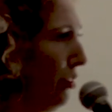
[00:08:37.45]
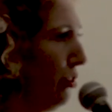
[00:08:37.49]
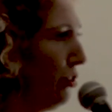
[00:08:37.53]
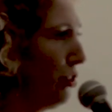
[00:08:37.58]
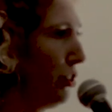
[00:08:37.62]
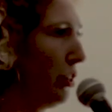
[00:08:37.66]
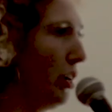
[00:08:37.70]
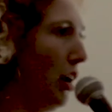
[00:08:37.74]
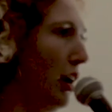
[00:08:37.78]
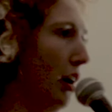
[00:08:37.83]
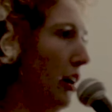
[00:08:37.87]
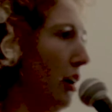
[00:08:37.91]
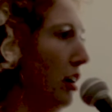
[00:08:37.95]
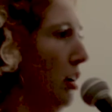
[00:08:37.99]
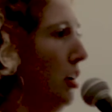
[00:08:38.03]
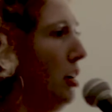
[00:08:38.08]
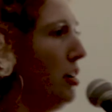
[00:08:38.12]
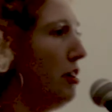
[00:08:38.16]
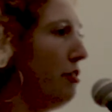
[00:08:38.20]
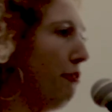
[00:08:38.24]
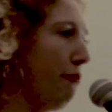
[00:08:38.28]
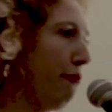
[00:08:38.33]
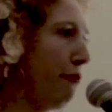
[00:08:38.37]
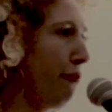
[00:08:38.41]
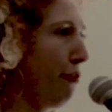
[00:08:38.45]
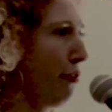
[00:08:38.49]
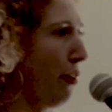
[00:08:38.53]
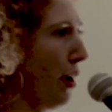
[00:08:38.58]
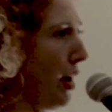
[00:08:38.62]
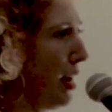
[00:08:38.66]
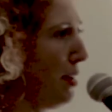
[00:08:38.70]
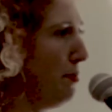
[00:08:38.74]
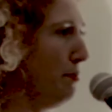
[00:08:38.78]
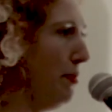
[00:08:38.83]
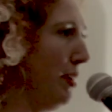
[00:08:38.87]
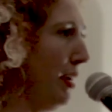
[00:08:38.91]
You just gotta
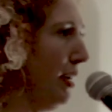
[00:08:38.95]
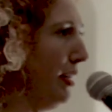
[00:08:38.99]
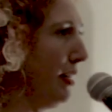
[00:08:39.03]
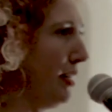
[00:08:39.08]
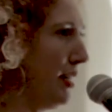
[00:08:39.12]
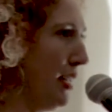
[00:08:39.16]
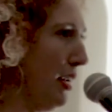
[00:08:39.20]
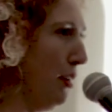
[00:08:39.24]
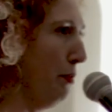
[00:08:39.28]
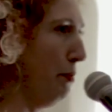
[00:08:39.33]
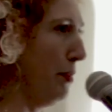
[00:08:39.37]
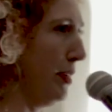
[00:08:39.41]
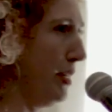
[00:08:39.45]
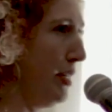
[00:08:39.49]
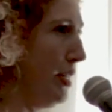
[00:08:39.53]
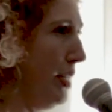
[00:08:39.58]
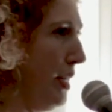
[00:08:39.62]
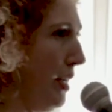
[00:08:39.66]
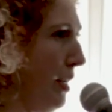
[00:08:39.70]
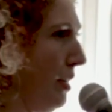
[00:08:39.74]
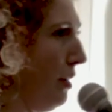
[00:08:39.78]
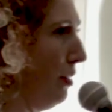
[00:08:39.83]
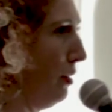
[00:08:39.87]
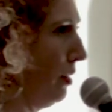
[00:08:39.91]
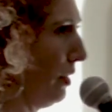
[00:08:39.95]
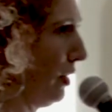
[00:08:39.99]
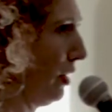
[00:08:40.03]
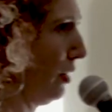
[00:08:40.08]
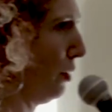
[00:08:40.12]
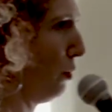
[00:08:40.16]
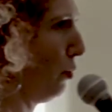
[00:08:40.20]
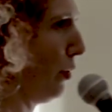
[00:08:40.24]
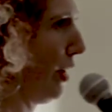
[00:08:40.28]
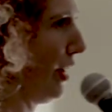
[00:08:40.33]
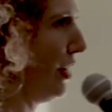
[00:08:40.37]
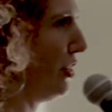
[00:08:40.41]
frame it in a
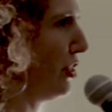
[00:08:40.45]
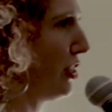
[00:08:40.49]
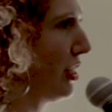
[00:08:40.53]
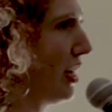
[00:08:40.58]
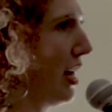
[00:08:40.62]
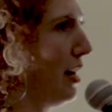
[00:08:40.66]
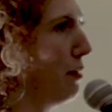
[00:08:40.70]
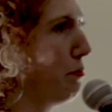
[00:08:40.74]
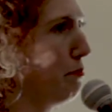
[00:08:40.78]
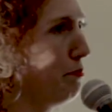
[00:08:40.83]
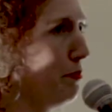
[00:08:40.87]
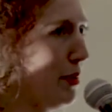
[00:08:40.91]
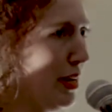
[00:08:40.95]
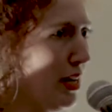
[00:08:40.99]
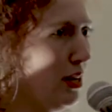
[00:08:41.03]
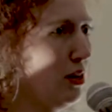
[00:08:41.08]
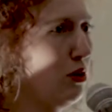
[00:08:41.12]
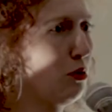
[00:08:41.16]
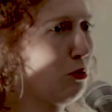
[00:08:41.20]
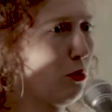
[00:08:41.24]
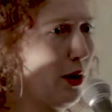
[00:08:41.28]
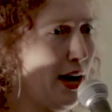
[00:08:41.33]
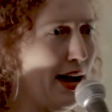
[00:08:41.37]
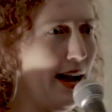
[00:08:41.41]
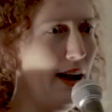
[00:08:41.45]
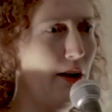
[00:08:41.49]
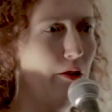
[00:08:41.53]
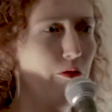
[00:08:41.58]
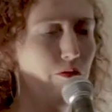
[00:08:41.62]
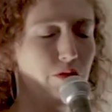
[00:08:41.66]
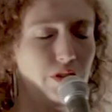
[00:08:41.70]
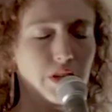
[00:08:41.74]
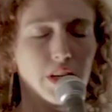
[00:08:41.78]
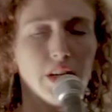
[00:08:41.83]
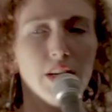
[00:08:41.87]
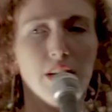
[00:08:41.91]
particular way. Just gotta beat
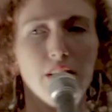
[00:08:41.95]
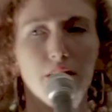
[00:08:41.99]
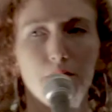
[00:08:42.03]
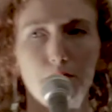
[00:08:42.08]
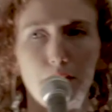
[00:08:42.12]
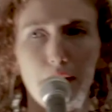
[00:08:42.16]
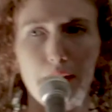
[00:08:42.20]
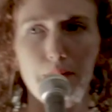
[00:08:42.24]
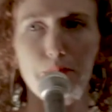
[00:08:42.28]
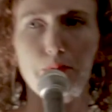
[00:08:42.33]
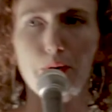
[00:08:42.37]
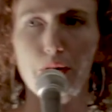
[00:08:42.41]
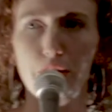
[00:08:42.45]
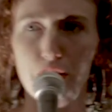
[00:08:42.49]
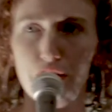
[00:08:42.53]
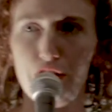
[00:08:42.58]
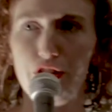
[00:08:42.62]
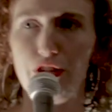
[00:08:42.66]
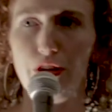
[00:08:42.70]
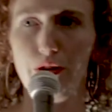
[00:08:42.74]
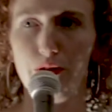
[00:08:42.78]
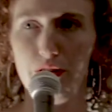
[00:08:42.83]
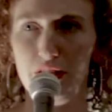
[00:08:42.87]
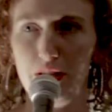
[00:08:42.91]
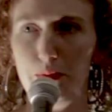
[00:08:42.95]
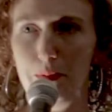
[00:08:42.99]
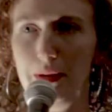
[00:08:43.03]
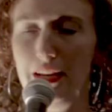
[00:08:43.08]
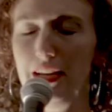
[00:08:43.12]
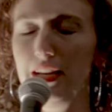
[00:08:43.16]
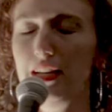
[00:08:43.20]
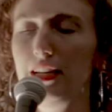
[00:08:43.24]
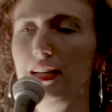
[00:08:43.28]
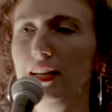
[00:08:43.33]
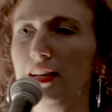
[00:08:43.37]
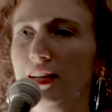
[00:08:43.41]
around my bush, so to
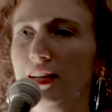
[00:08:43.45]
speak.